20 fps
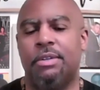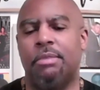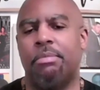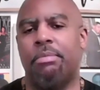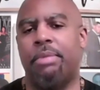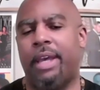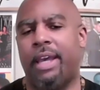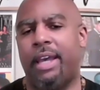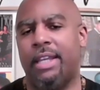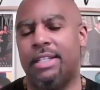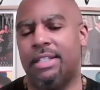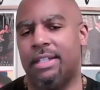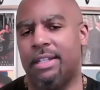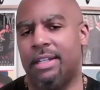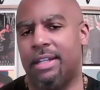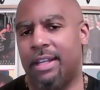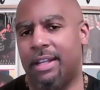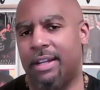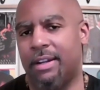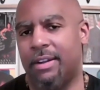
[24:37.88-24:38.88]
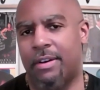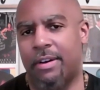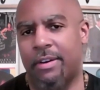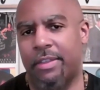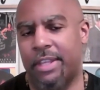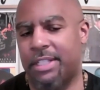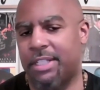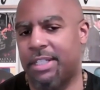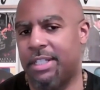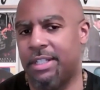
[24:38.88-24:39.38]
passion in all
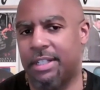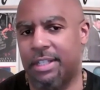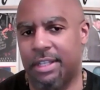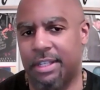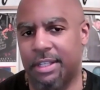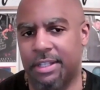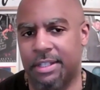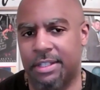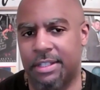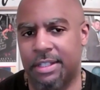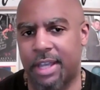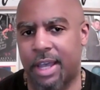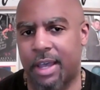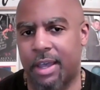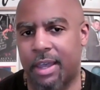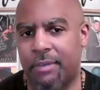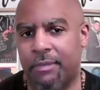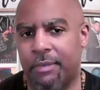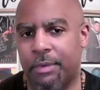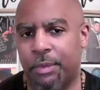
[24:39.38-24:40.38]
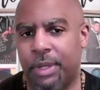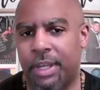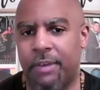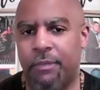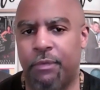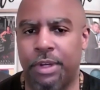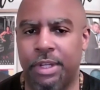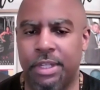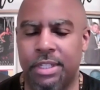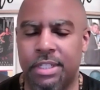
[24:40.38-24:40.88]
that she does. However, we
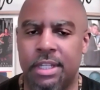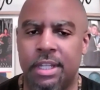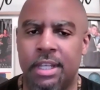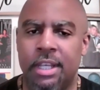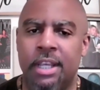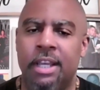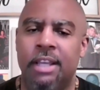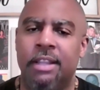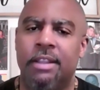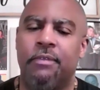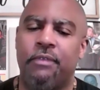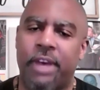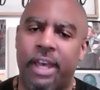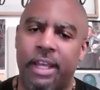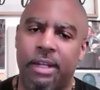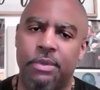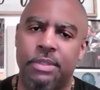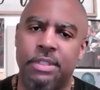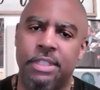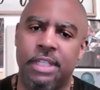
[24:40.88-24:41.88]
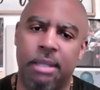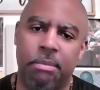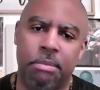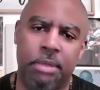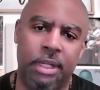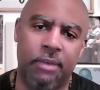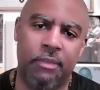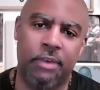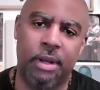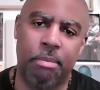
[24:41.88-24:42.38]
have reached the final
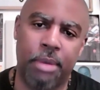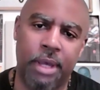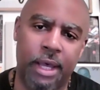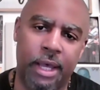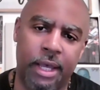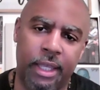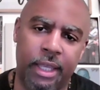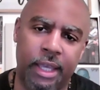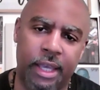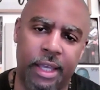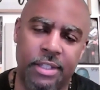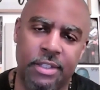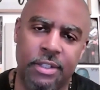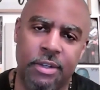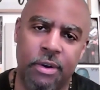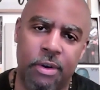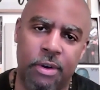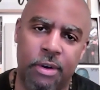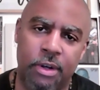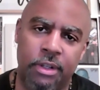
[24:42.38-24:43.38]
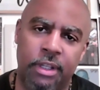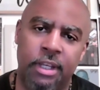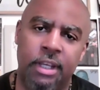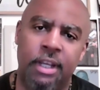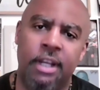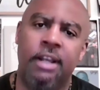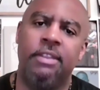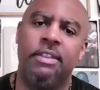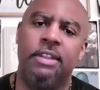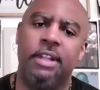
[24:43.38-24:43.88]
segment of our podcast called
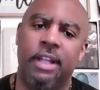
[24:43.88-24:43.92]
The